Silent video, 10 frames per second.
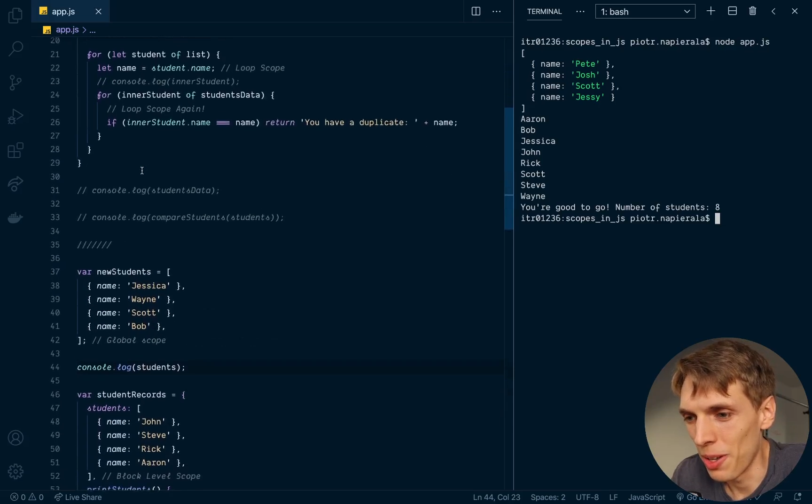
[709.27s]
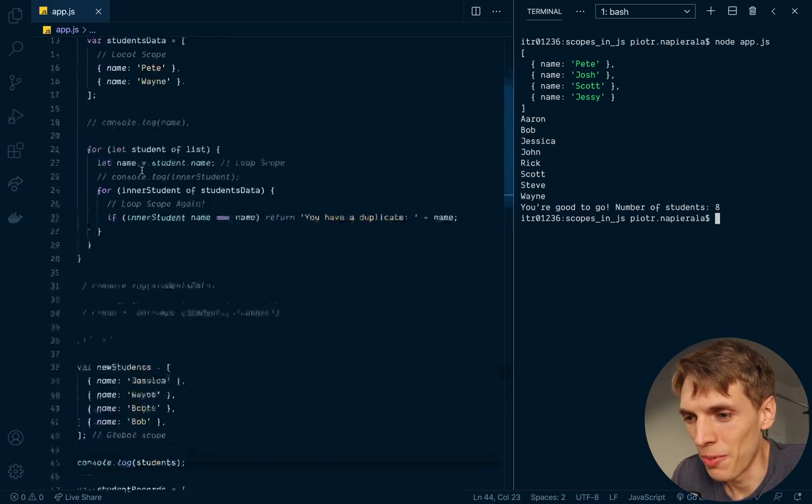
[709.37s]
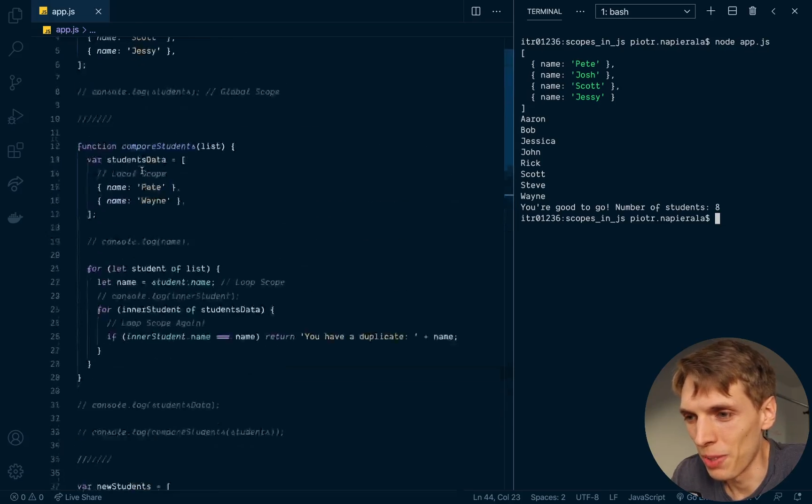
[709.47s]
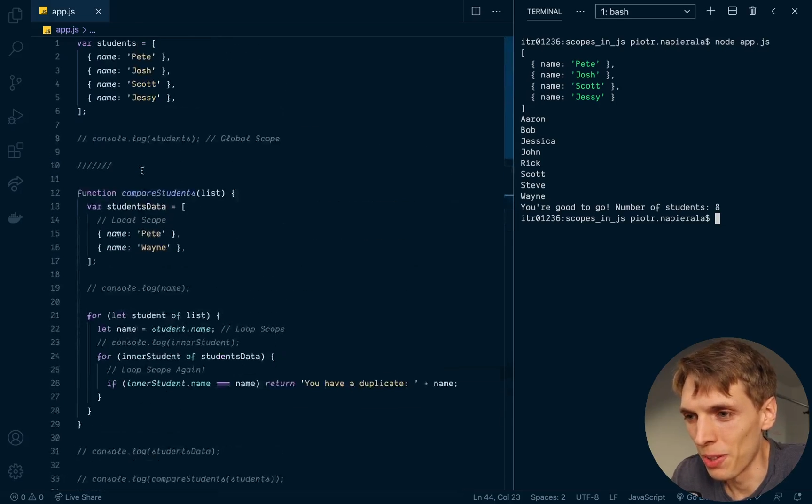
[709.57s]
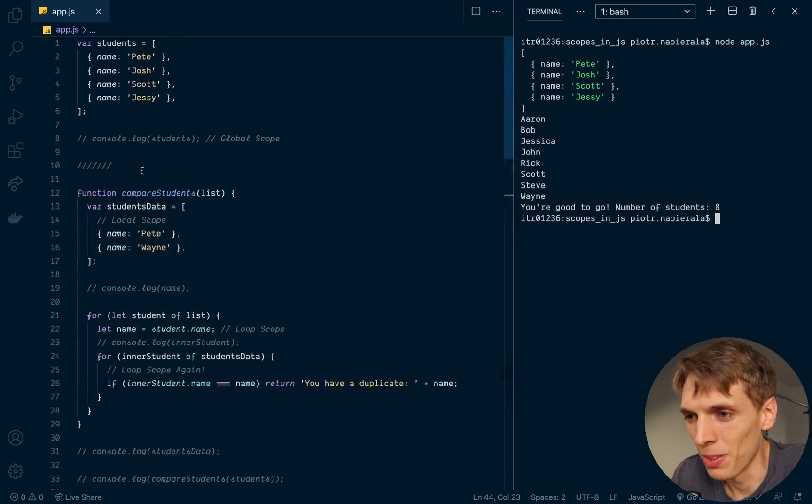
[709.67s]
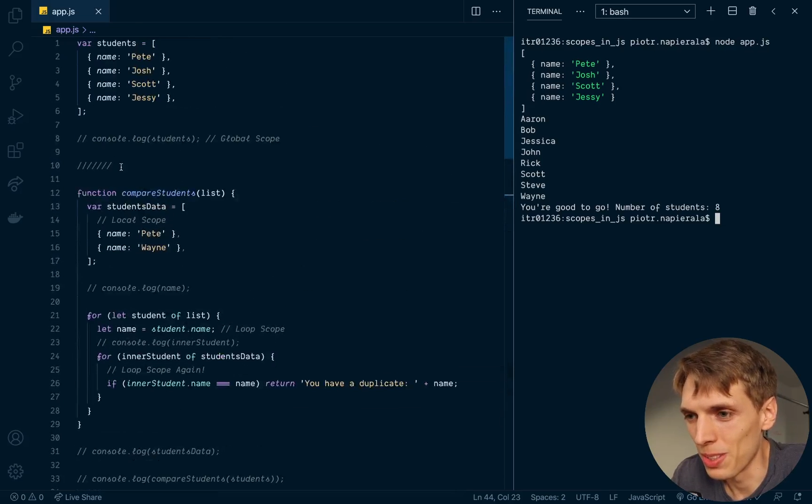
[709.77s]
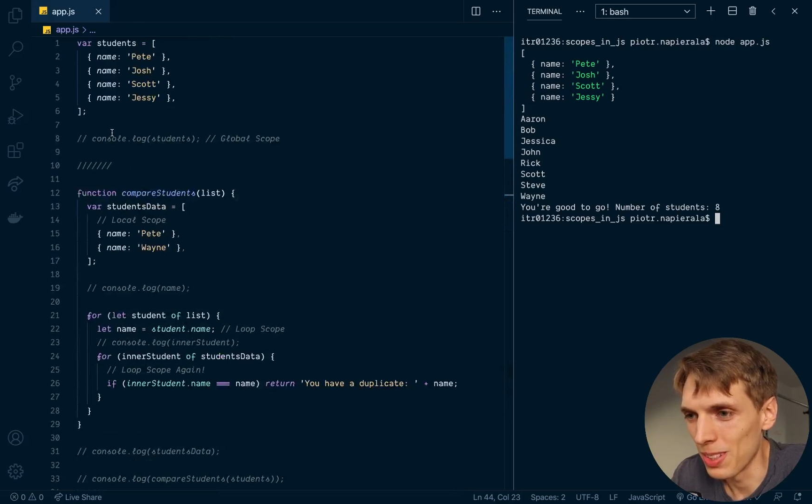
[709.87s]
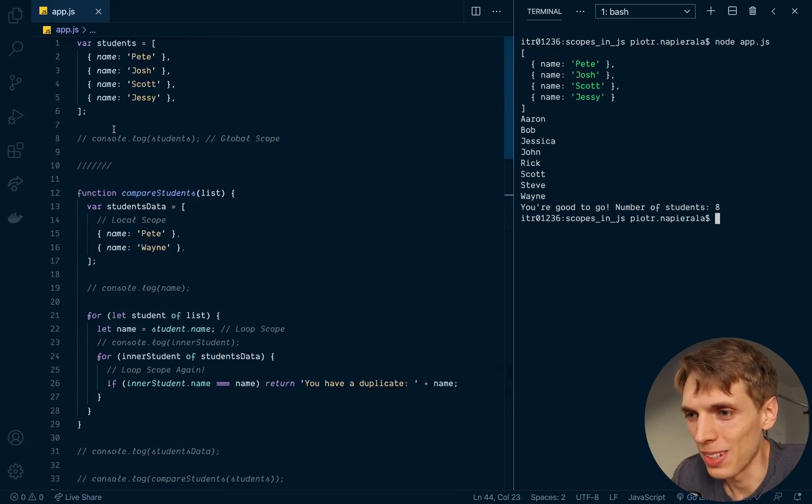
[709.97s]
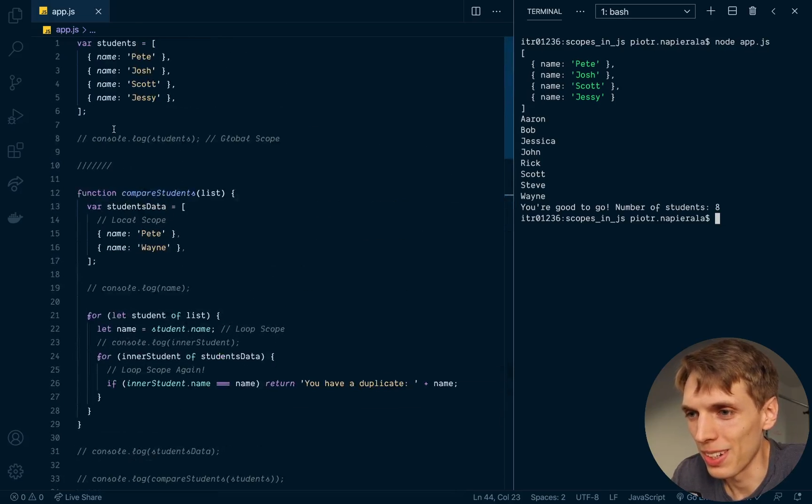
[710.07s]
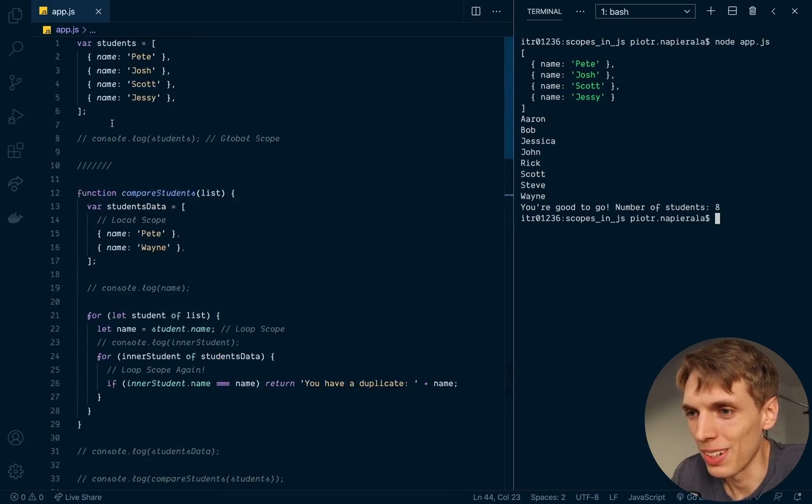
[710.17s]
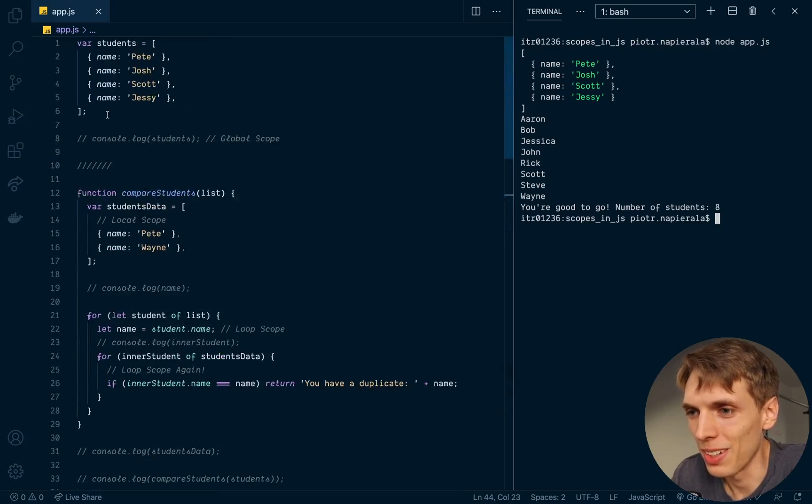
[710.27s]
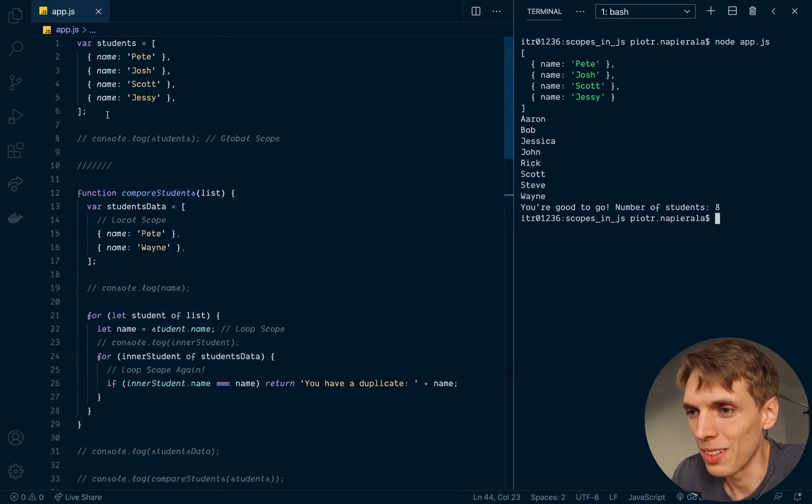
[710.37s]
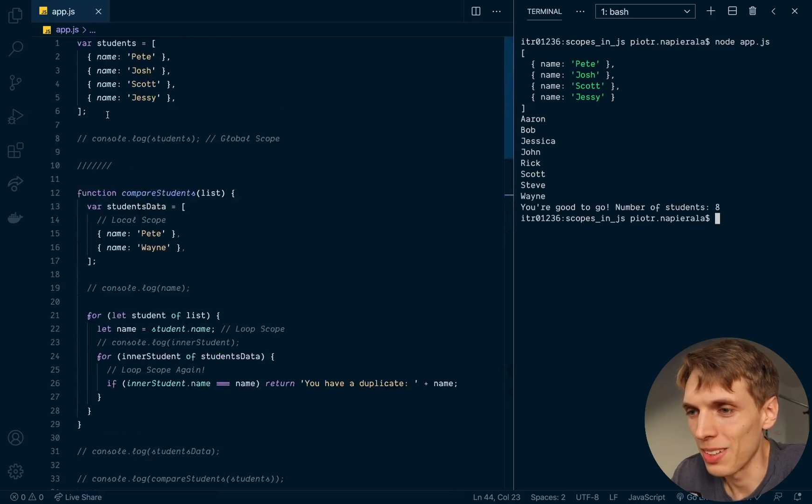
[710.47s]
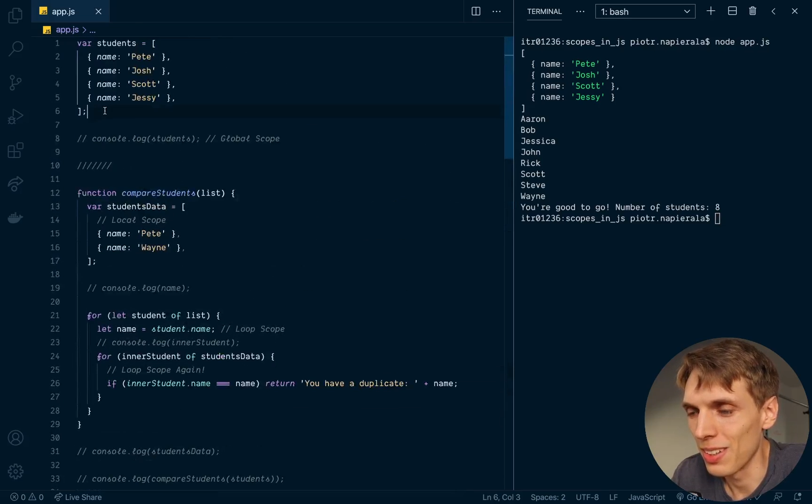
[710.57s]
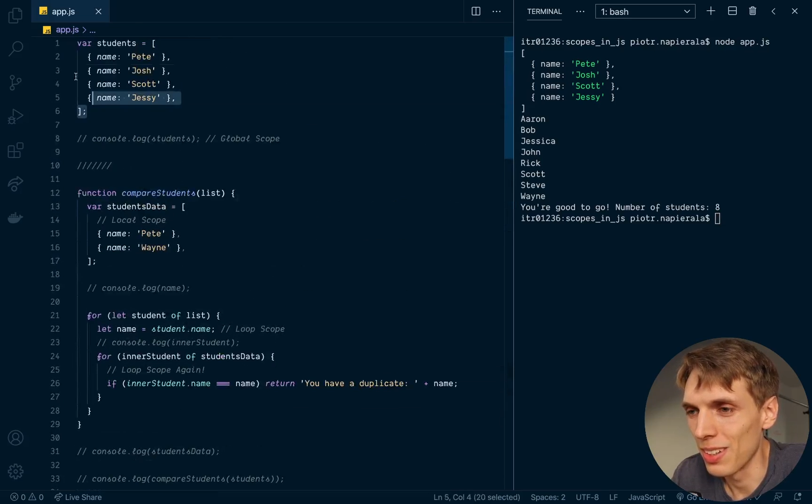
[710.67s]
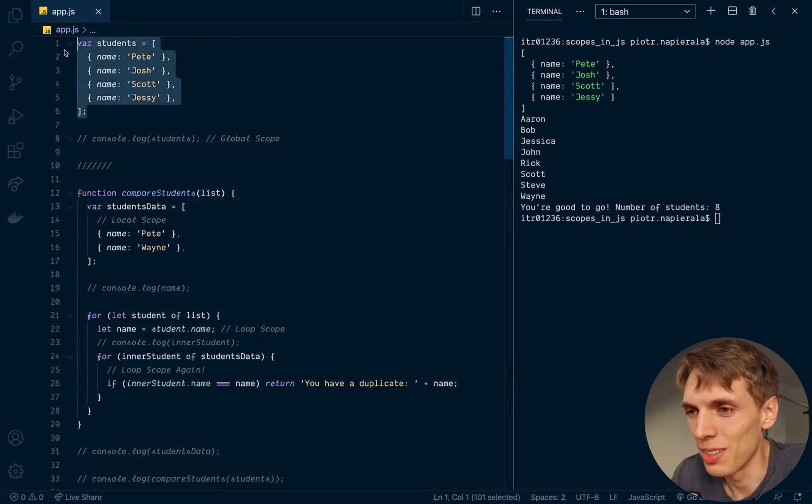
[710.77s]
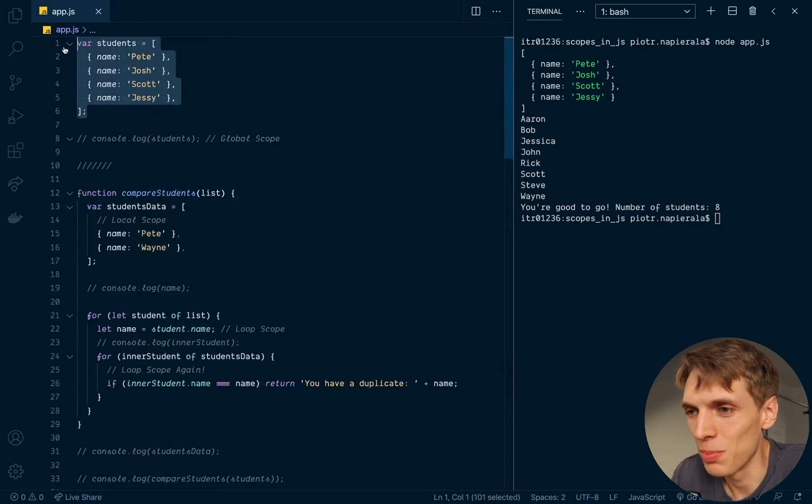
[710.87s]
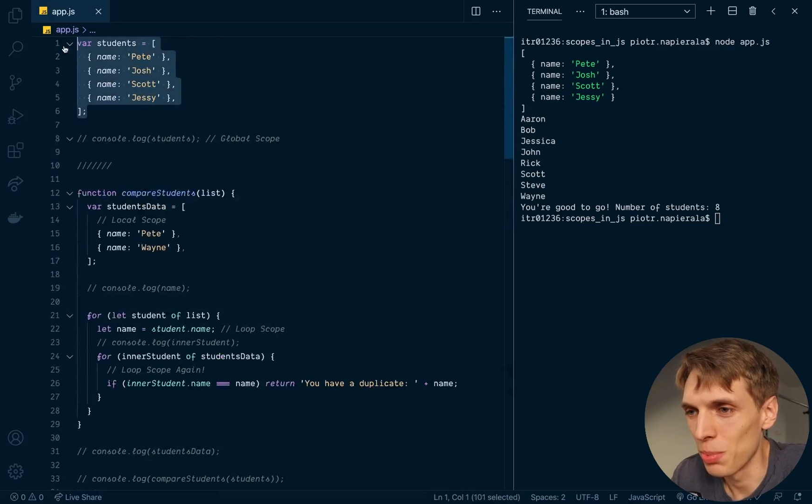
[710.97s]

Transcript: because I just